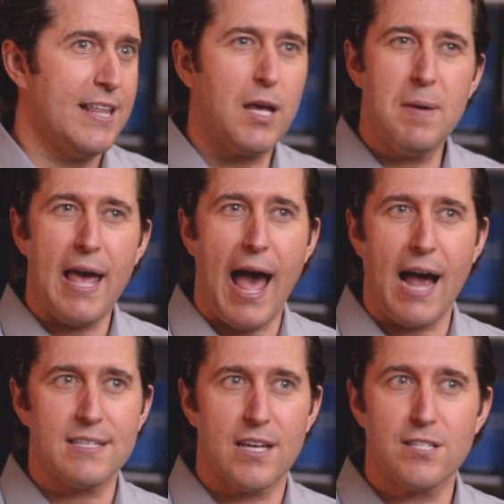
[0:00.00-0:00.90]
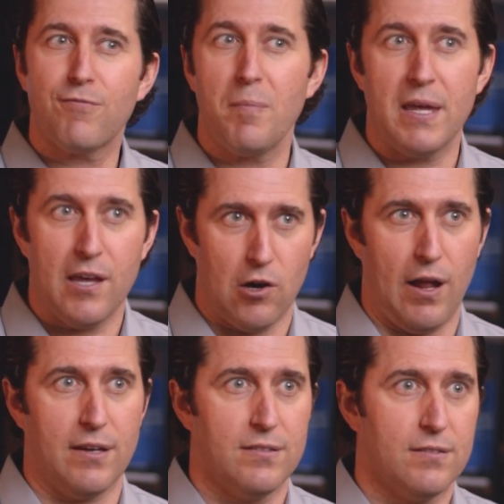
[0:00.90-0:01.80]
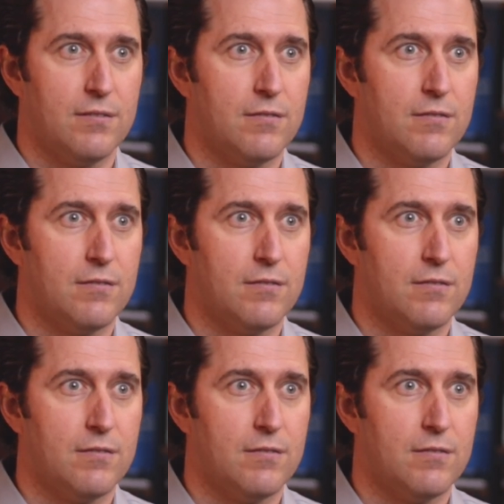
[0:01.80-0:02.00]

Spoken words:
that can be accessed from the internet.